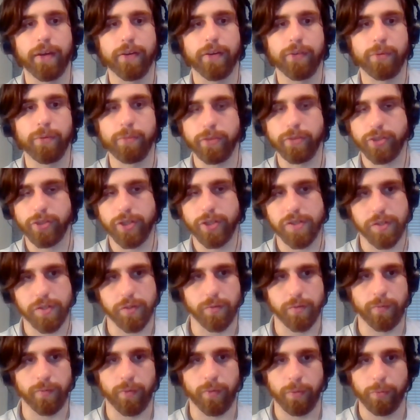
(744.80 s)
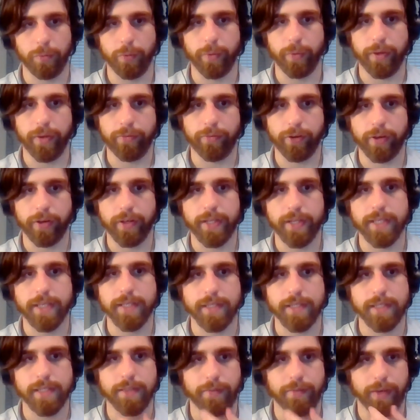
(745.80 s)
criminal justice reform or whatever
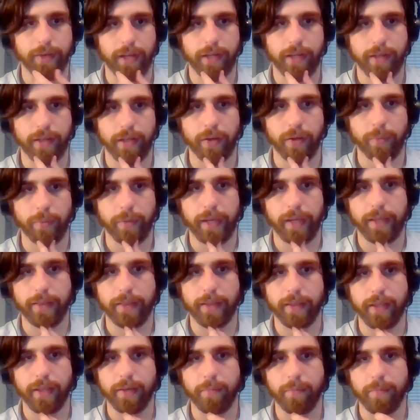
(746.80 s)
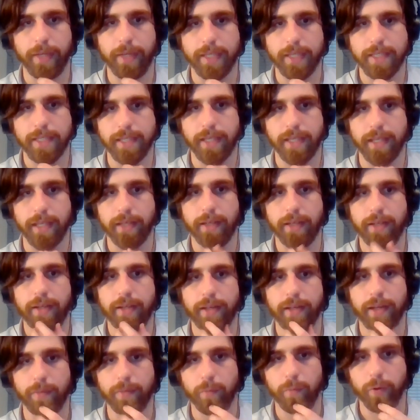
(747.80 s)
is defined in a way that makes it
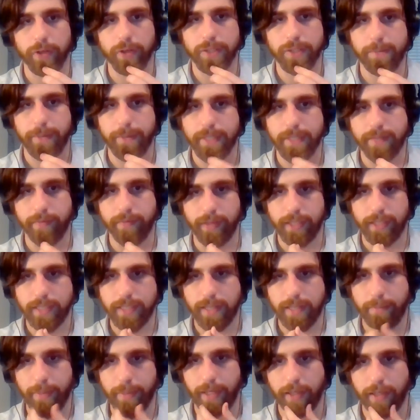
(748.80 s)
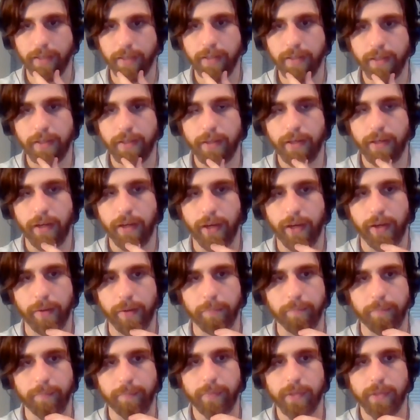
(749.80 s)
kind of more expansive and less limiting.
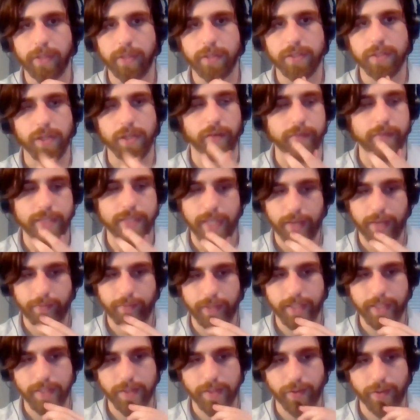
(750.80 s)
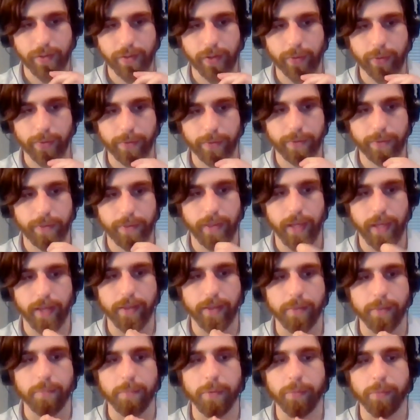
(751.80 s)
Solvency advocates are another thing
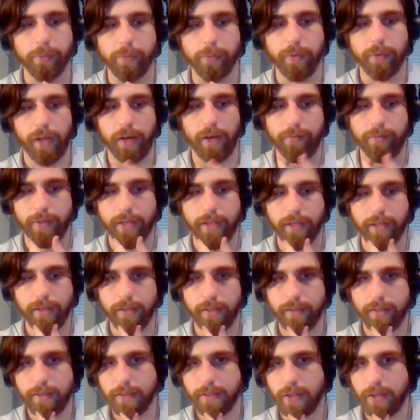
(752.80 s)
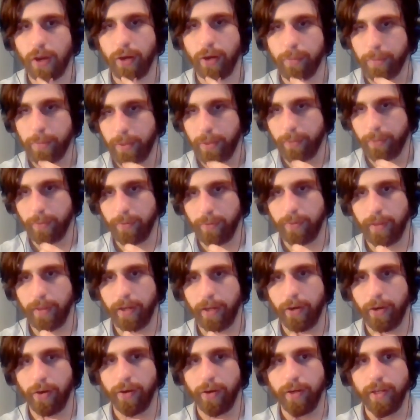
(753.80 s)
that people will often talk about
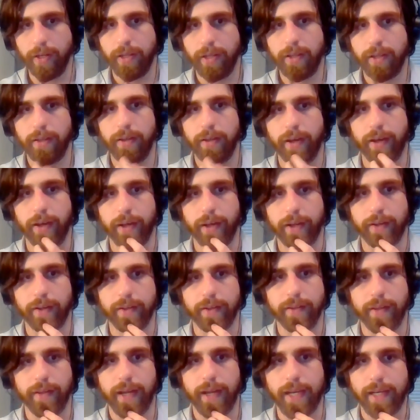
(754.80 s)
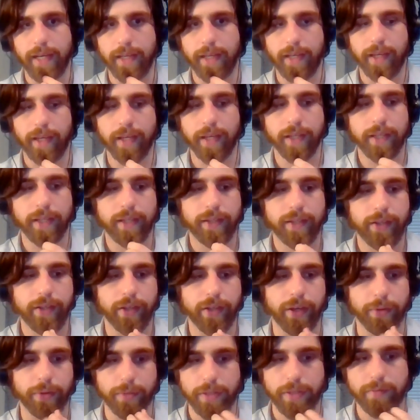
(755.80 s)
there, i.e.,
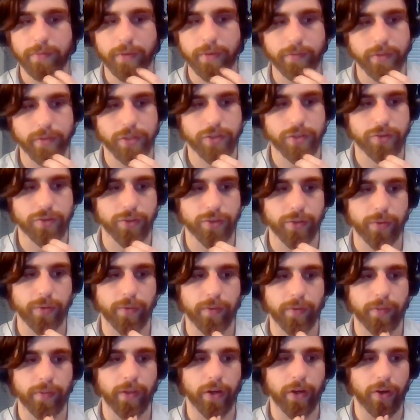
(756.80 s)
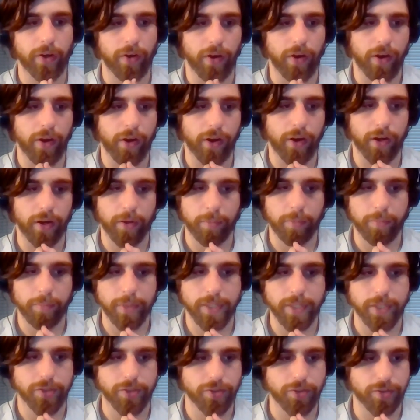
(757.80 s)
even if it's true that there are
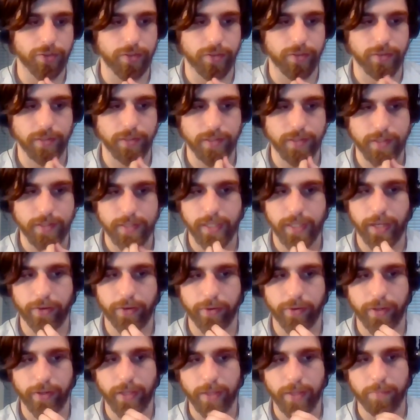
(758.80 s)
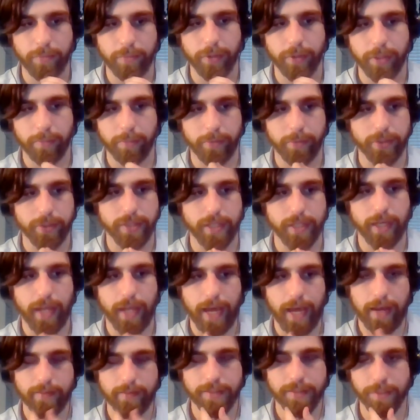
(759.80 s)
potential scary bogey person
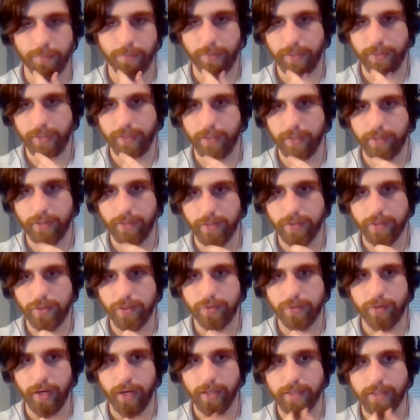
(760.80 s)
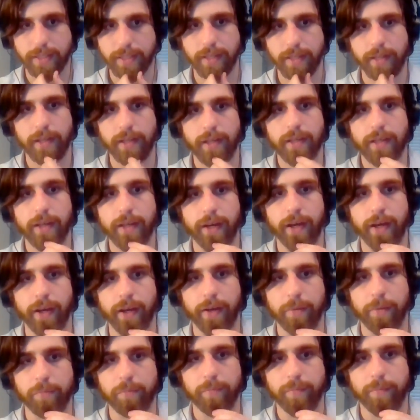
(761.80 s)
apps that one could construct
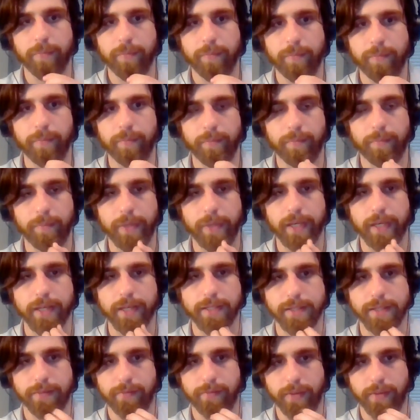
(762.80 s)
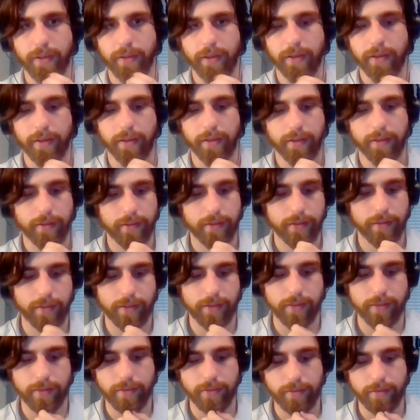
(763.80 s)
because of the
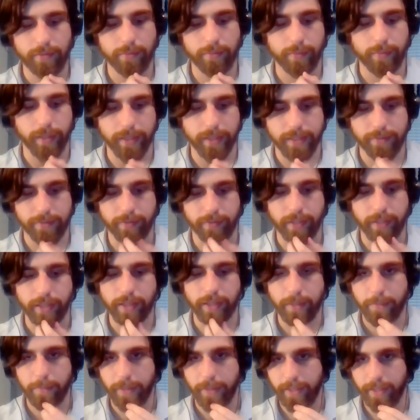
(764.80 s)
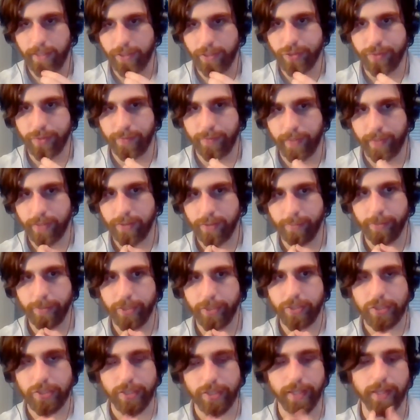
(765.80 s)
relatively unlimiting nature of that
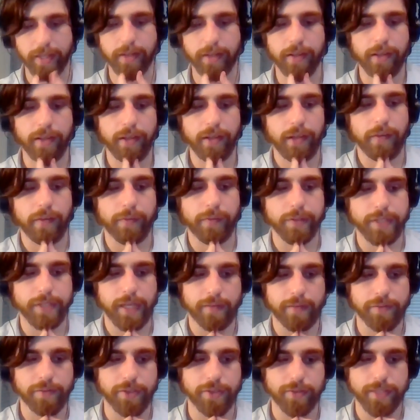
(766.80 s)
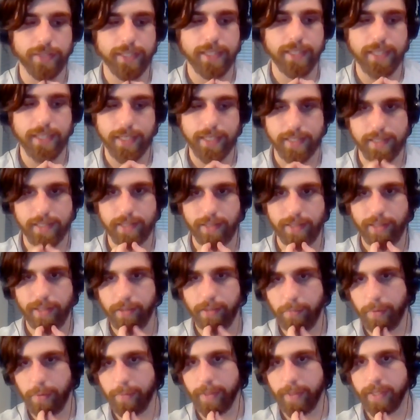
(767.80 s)
interpretation, if those apps don't exist,
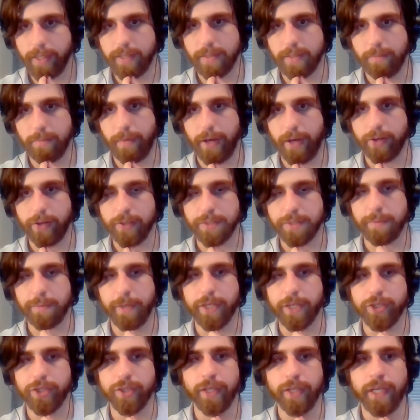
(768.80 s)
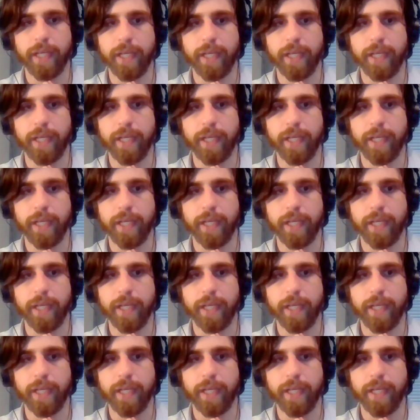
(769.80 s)
then maybe that doesn't matter as much.